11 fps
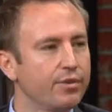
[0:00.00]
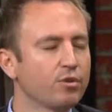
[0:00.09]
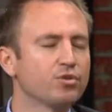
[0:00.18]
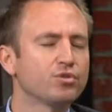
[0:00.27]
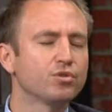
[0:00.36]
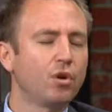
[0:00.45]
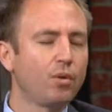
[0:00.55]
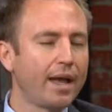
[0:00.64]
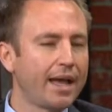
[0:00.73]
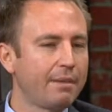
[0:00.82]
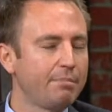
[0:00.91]
They're so
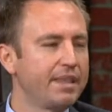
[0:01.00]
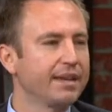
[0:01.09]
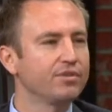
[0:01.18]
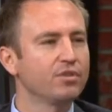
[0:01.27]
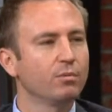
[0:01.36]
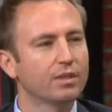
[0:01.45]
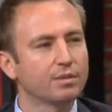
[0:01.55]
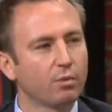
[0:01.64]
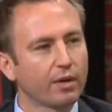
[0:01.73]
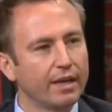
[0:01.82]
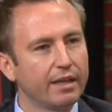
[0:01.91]
happy. They have so much
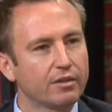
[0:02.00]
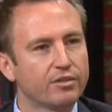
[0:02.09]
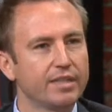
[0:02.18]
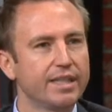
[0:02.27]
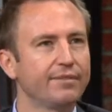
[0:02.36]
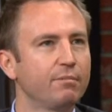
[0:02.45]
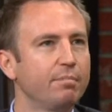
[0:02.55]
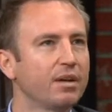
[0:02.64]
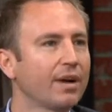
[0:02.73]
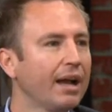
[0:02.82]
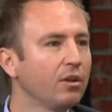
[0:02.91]
more energy. They have a
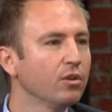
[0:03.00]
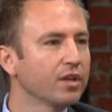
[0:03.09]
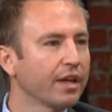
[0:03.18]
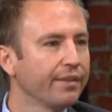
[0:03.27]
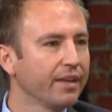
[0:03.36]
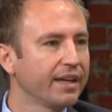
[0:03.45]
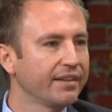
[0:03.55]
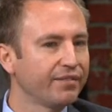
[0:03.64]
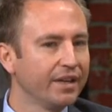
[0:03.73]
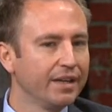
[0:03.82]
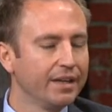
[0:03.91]
better outlook on life
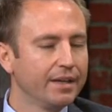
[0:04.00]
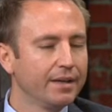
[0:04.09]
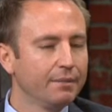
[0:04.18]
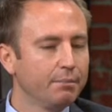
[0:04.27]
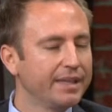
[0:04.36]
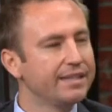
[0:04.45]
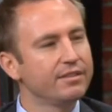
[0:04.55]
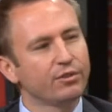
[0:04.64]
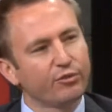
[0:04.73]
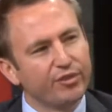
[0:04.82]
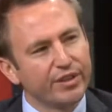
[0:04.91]
but they still
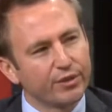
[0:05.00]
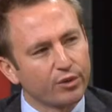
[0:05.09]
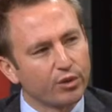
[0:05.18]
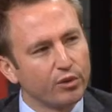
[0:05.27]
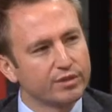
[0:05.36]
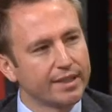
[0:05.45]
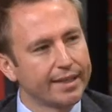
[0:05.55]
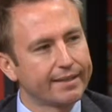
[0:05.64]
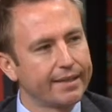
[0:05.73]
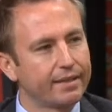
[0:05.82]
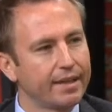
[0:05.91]
don't fit in their clothes like right.
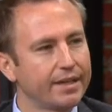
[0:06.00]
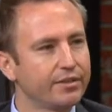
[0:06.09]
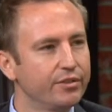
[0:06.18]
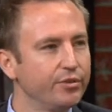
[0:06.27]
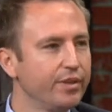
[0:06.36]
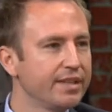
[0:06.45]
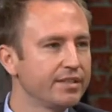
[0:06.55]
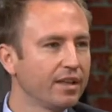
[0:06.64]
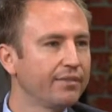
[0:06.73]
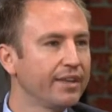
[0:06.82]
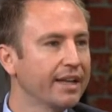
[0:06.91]
they'd like to. They still
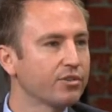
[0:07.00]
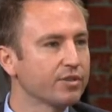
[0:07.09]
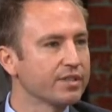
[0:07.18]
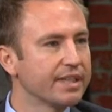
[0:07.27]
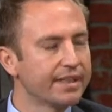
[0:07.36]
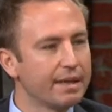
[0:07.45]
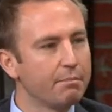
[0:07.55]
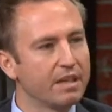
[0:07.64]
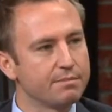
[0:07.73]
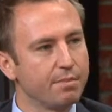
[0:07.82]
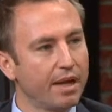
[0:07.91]
have that extra skin that
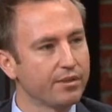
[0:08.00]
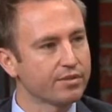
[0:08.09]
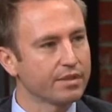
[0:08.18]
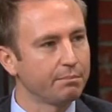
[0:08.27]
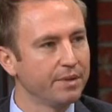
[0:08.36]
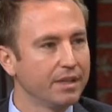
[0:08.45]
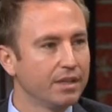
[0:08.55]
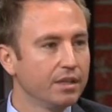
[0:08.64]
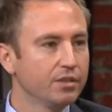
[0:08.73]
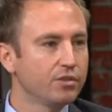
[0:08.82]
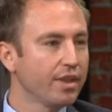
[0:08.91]
is bothersome. Sure.
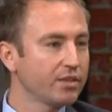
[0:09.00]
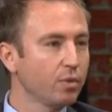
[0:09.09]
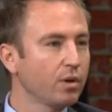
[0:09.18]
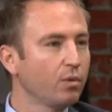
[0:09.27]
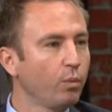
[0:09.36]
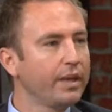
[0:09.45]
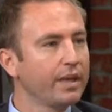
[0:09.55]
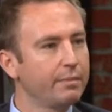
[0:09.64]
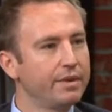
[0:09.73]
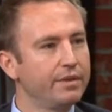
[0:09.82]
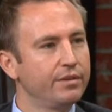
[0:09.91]
So that's where we
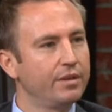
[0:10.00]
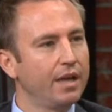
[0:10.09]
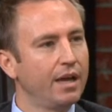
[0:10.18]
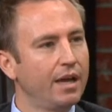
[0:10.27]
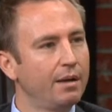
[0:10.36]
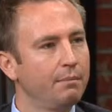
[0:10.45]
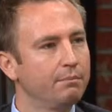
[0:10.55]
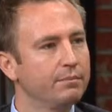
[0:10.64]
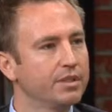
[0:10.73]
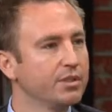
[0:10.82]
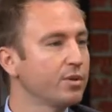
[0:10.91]
come in um,
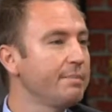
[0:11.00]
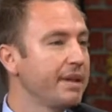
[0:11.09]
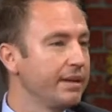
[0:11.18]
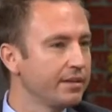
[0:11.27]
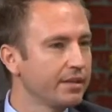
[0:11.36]
to treatment.